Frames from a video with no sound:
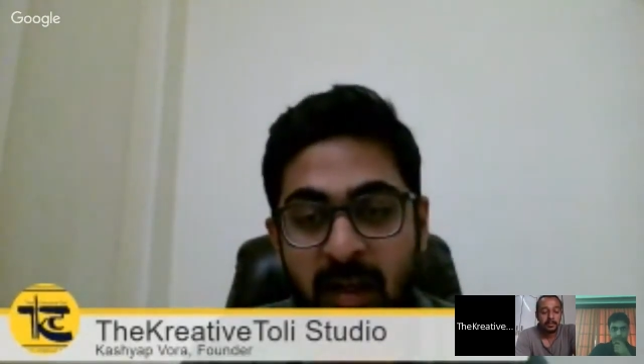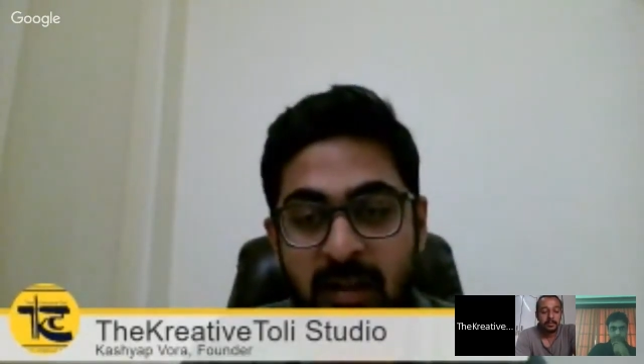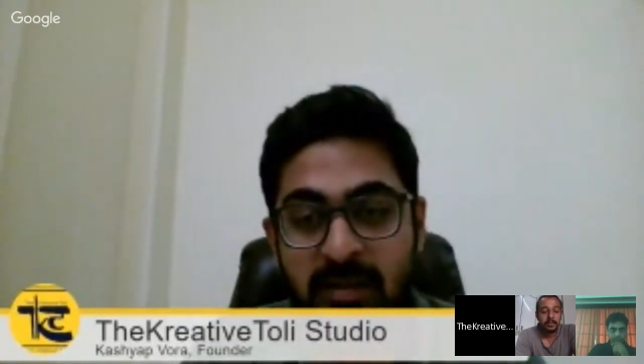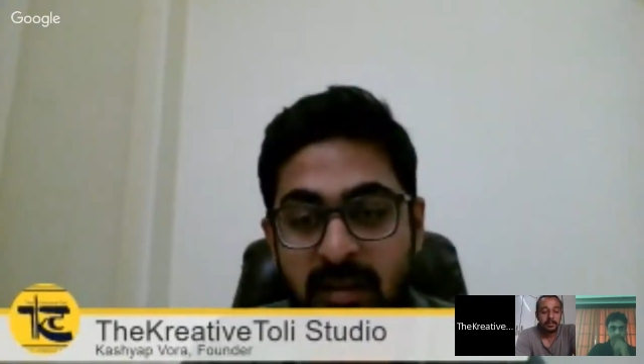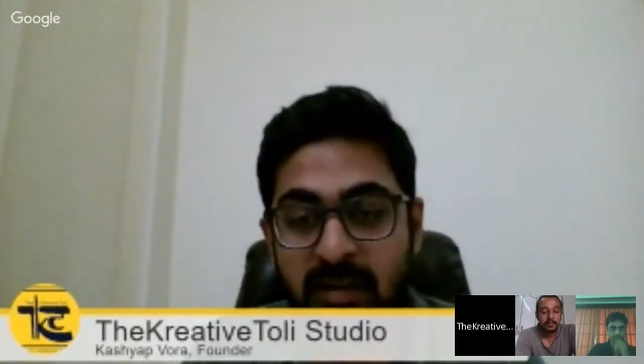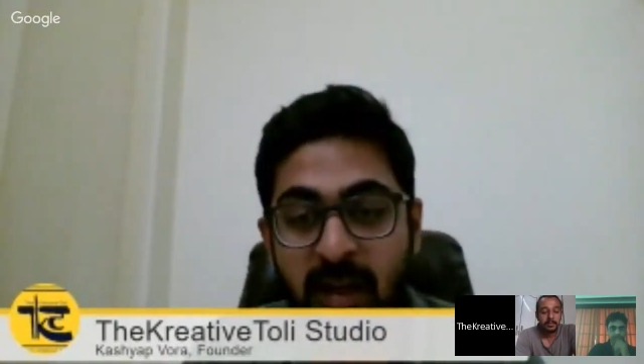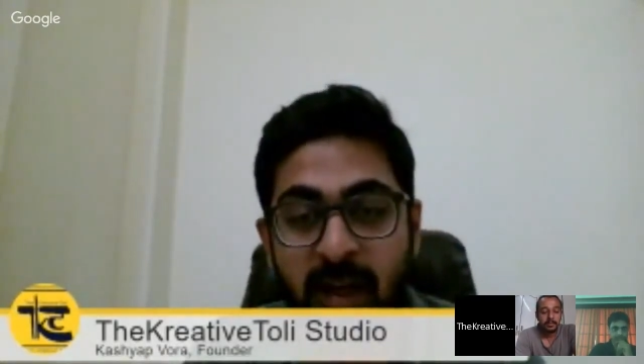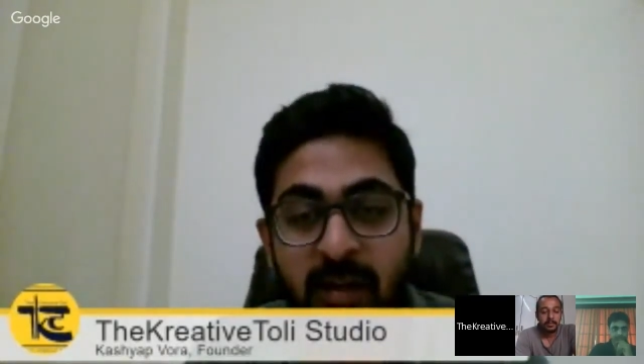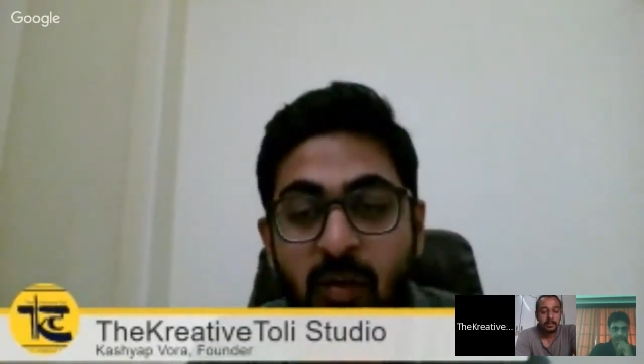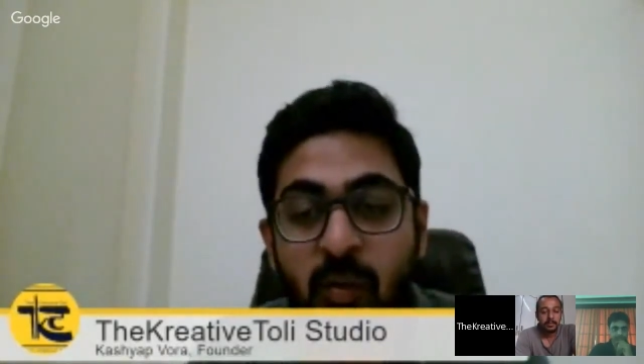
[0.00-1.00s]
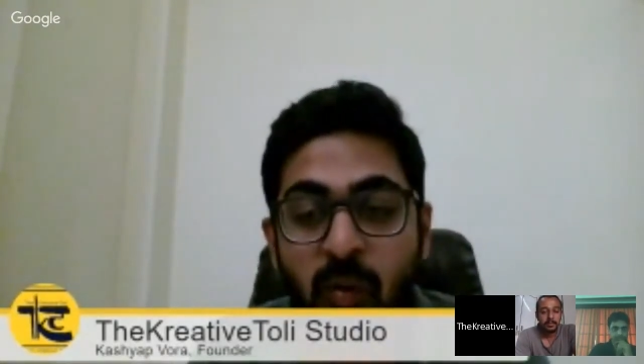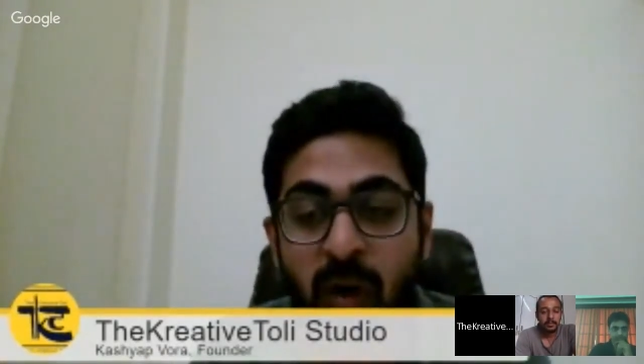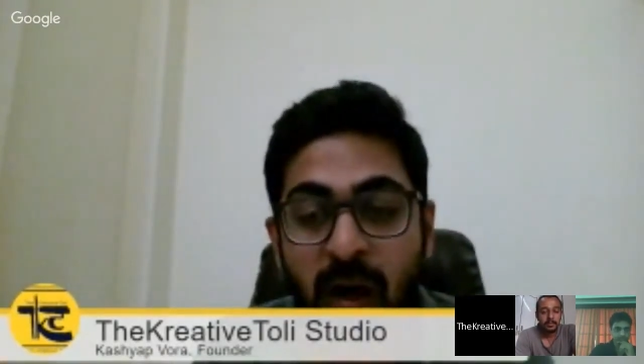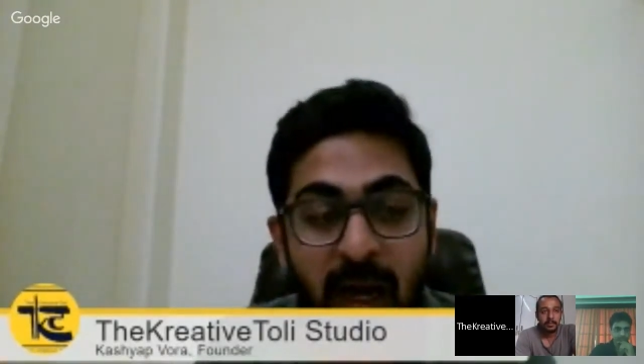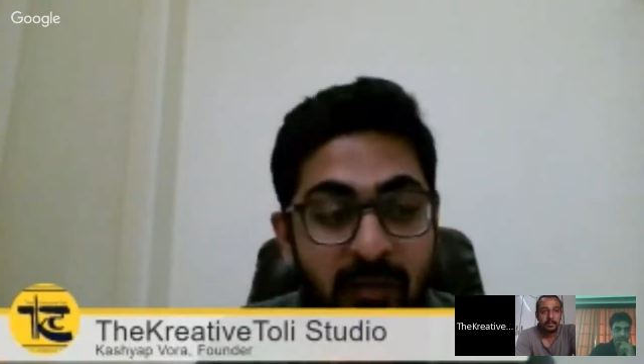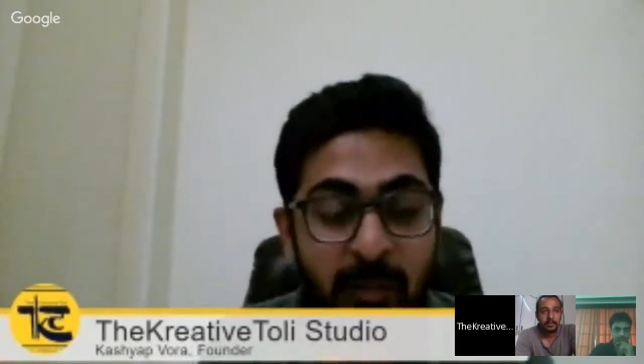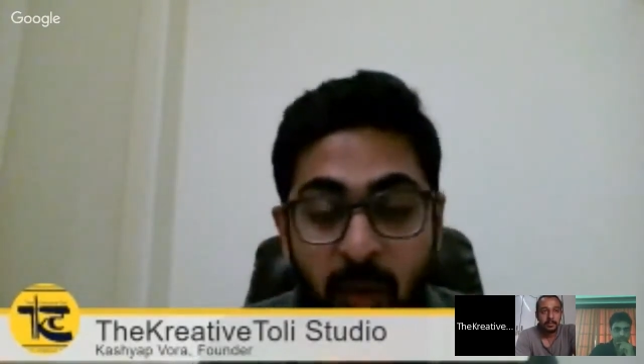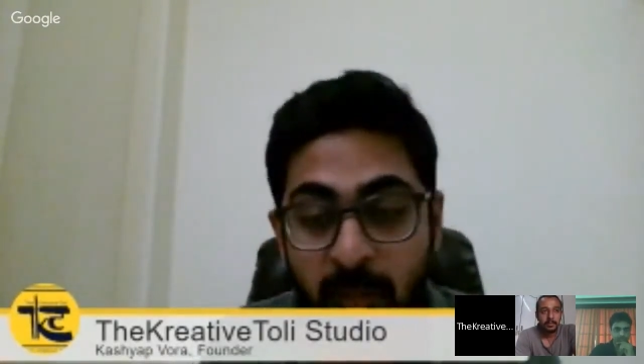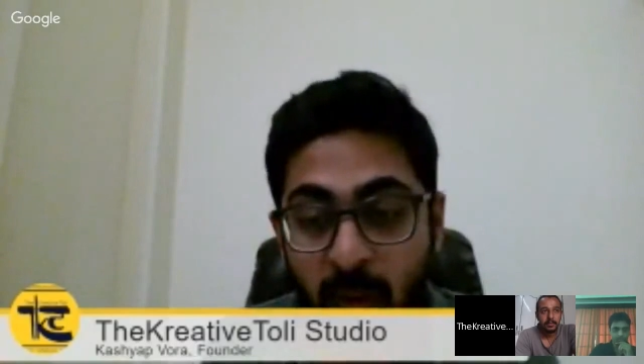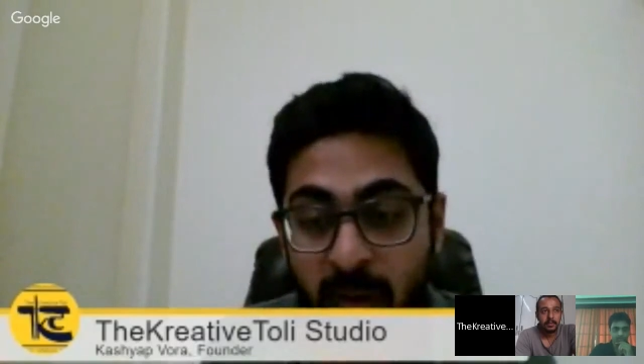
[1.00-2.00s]
it's great to have him
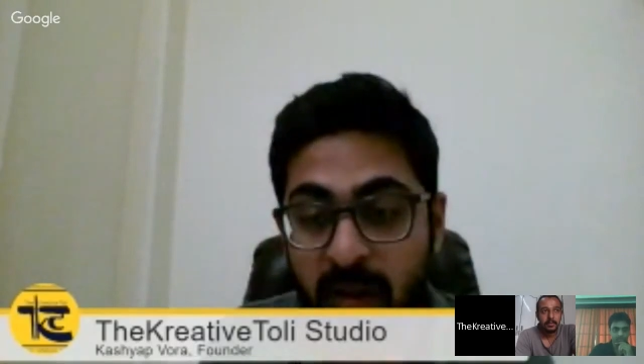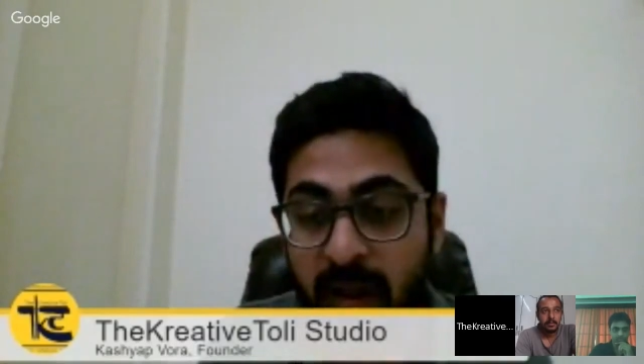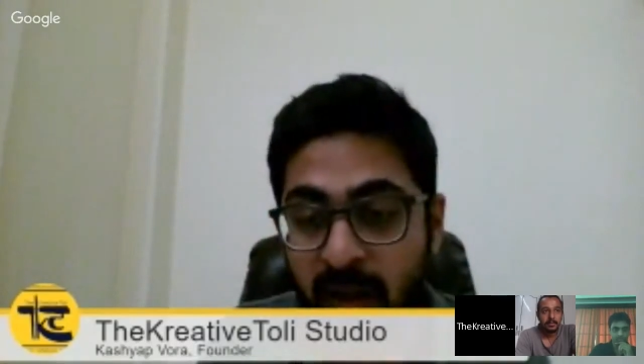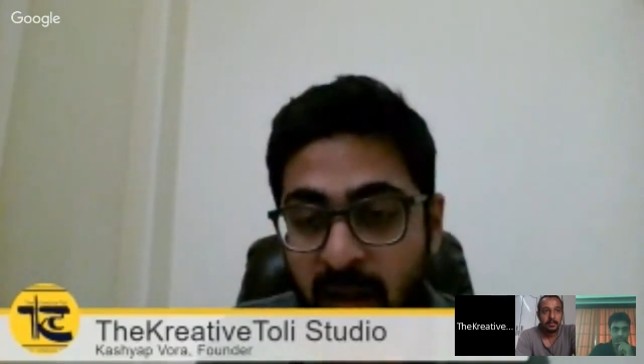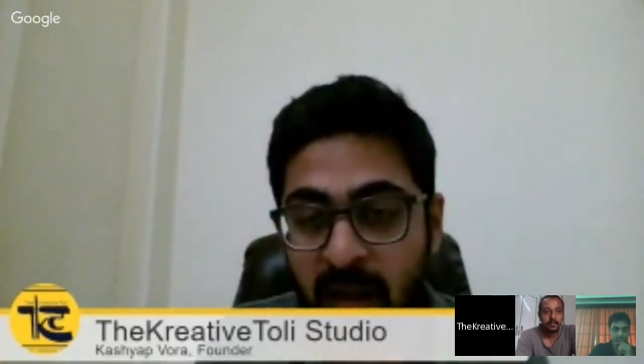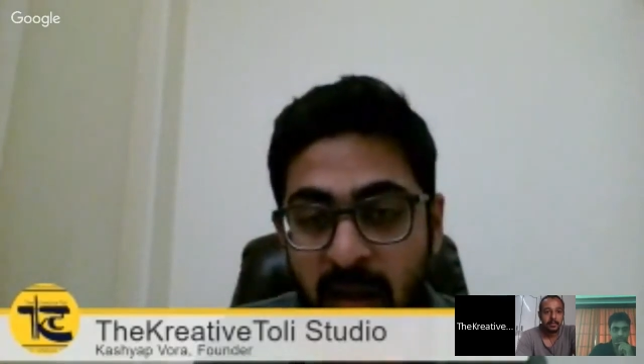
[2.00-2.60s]
on board today.